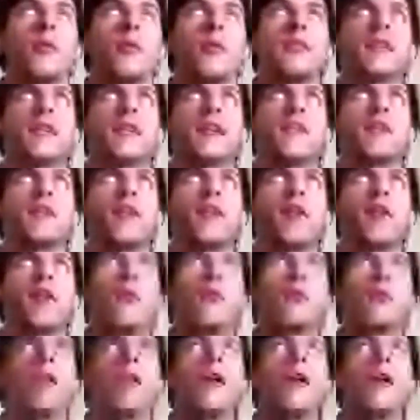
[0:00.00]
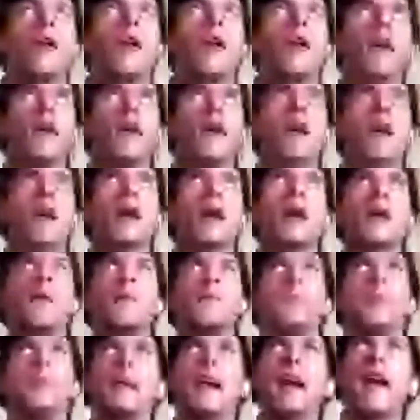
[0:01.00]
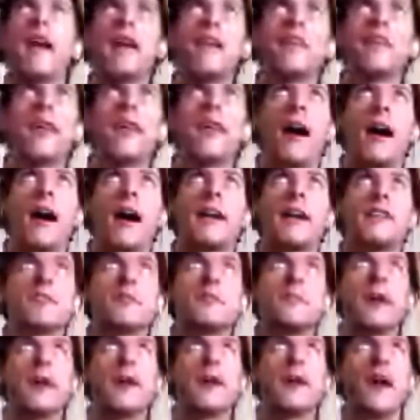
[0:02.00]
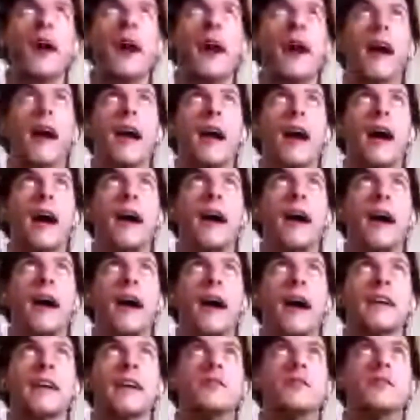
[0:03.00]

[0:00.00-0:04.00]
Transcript: to give notes. Because I had